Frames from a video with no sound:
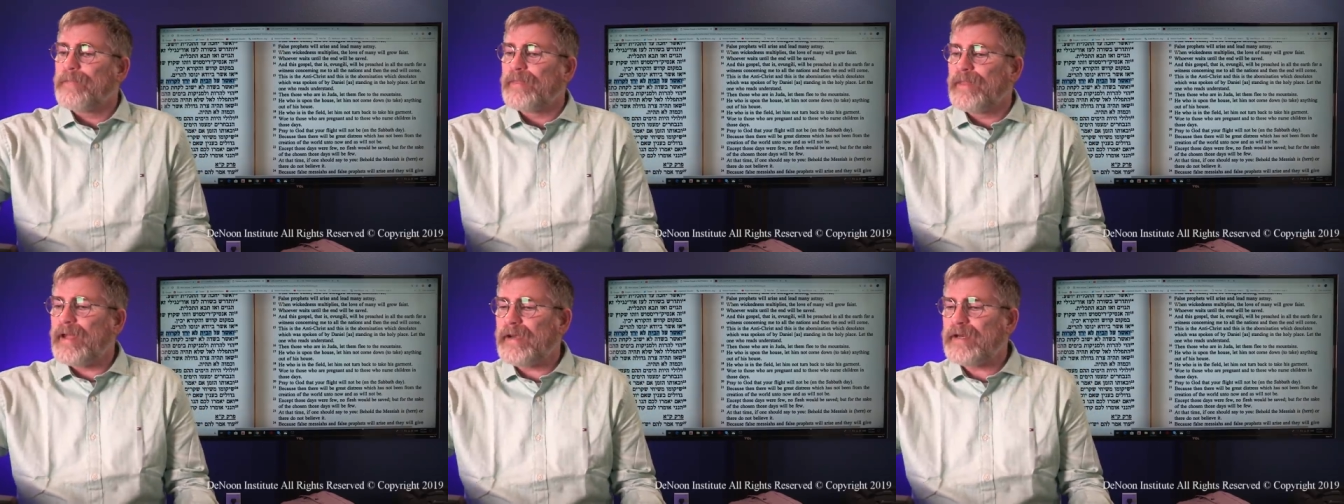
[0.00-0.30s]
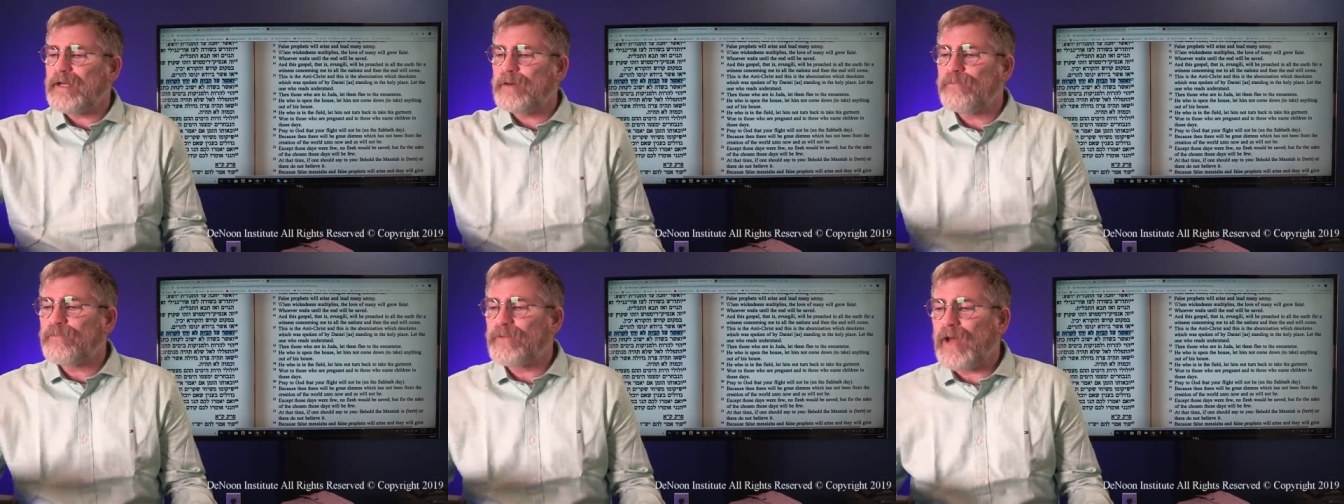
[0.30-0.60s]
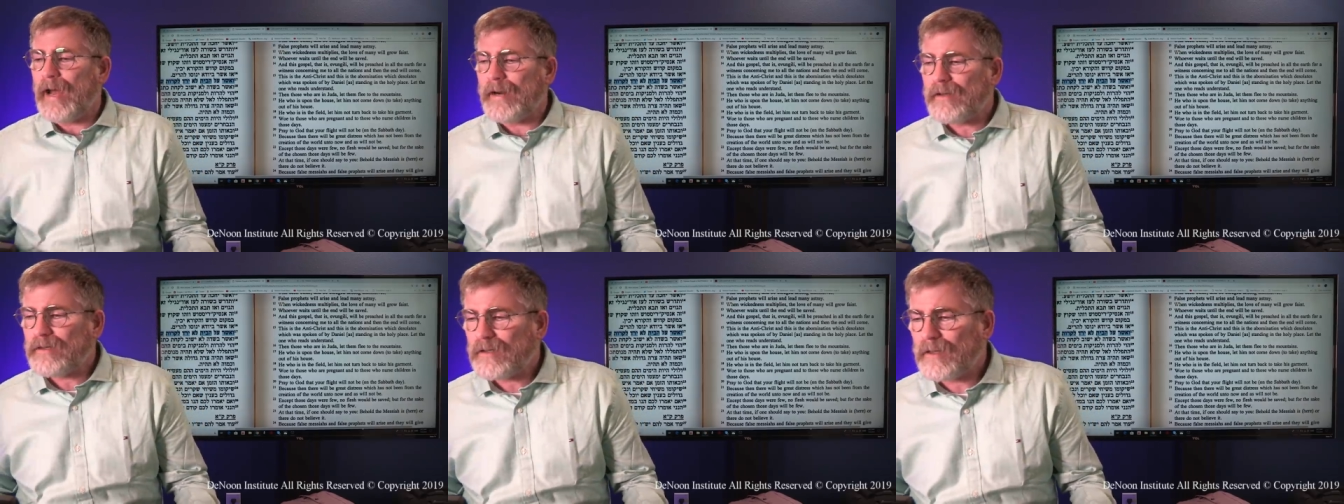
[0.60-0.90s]
Let him
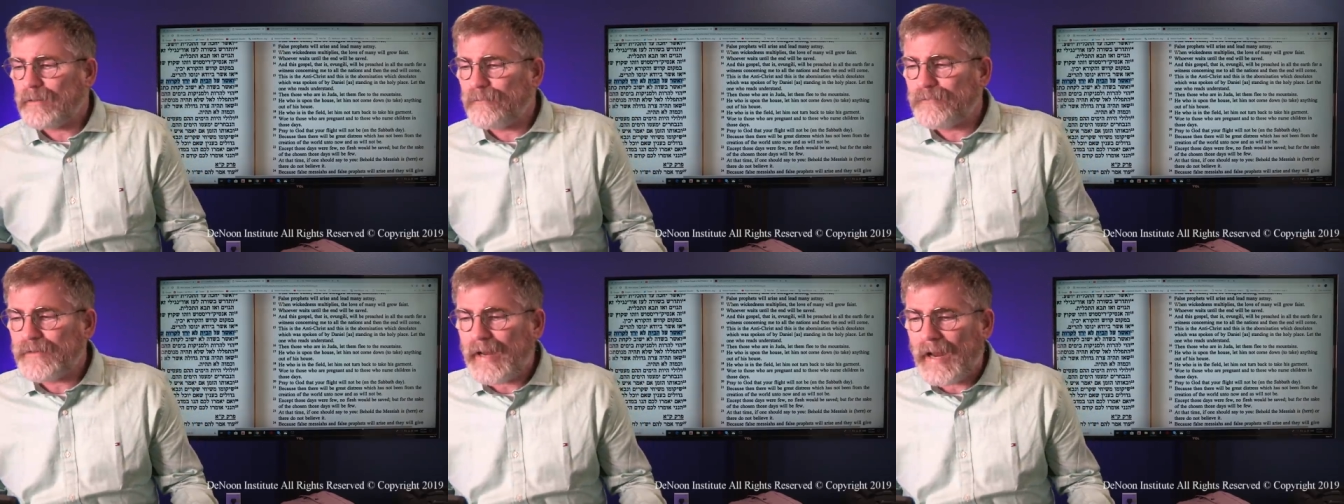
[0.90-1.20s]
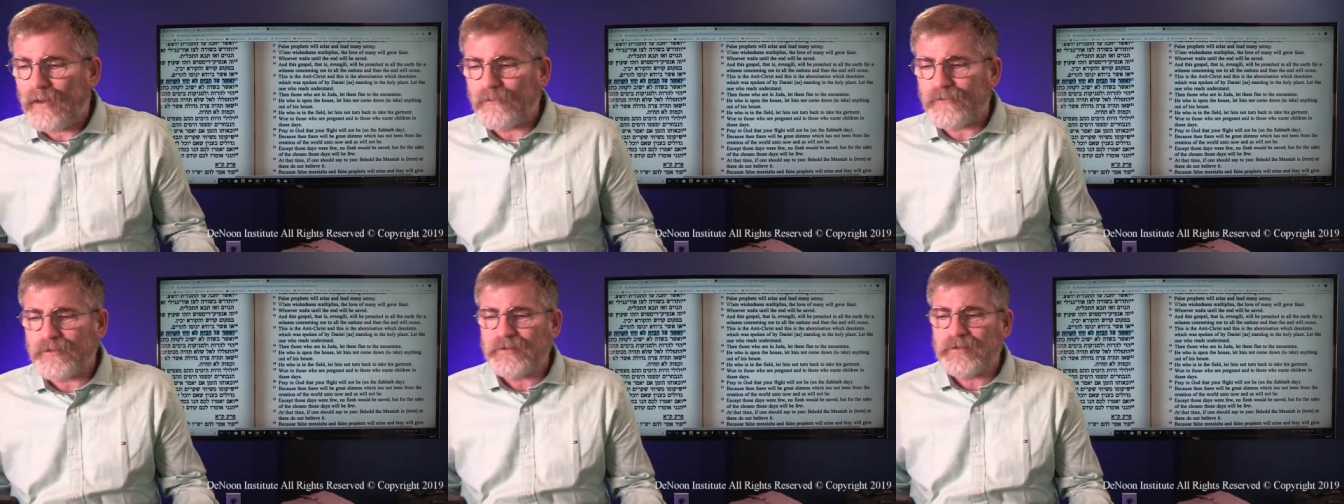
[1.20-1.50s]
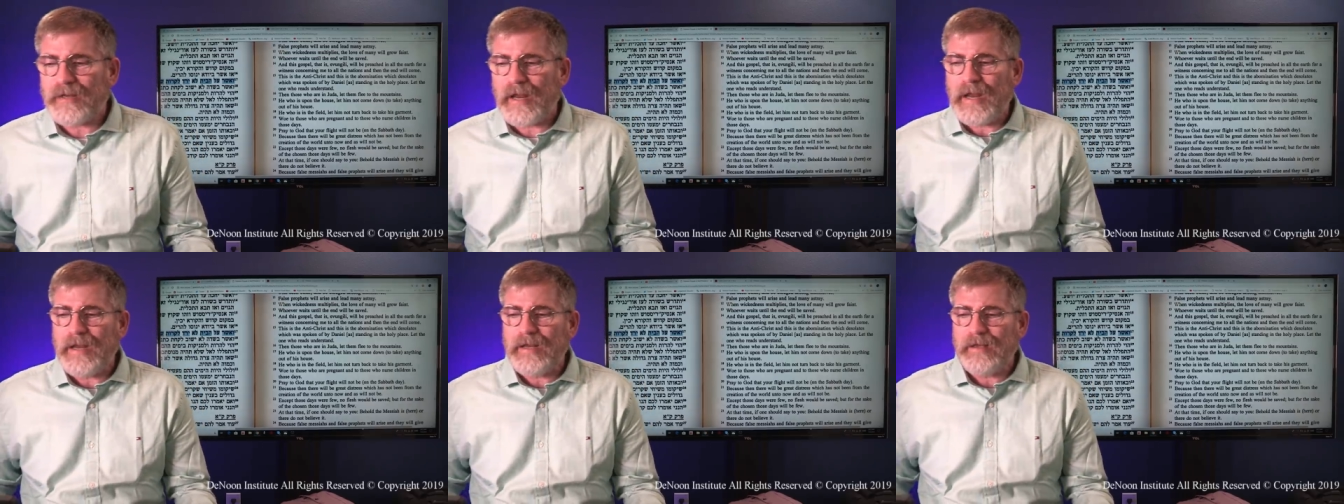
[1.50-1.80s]
not come down to
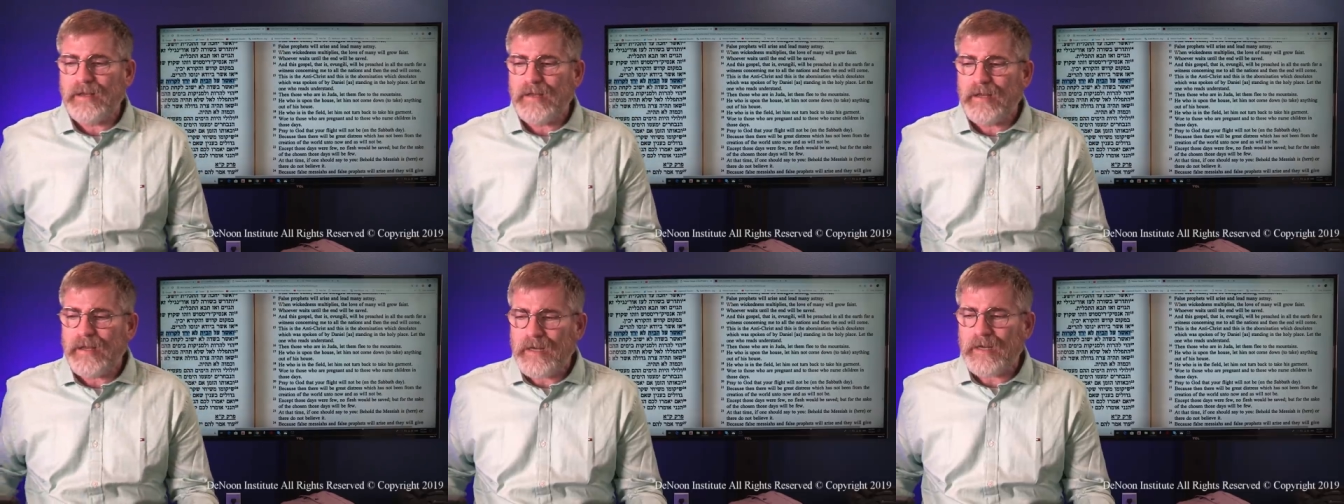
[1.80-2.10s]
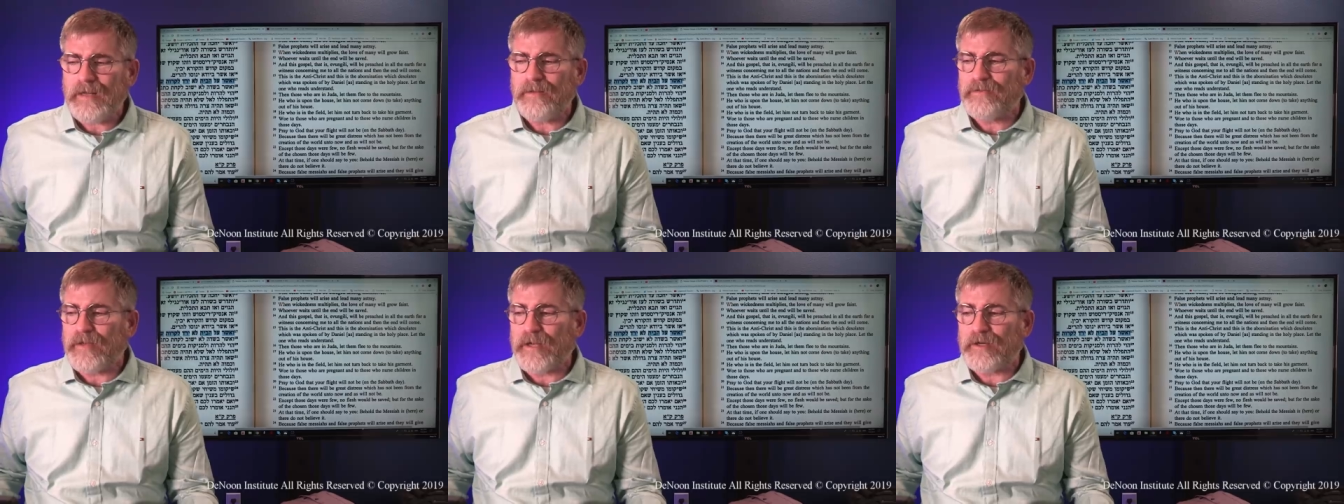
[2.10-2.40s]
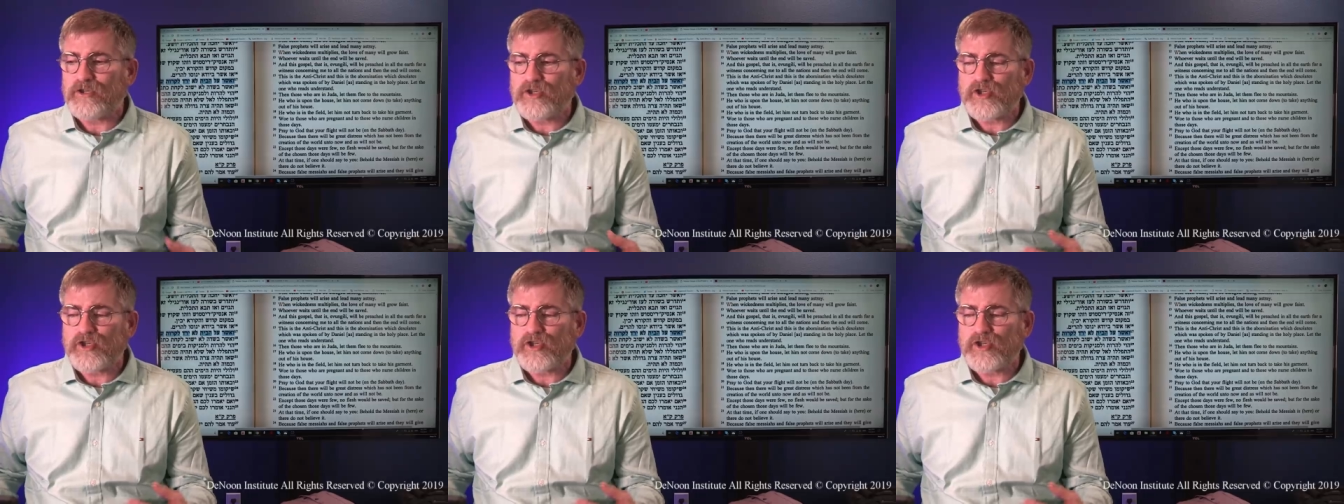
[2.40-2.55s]
take anything,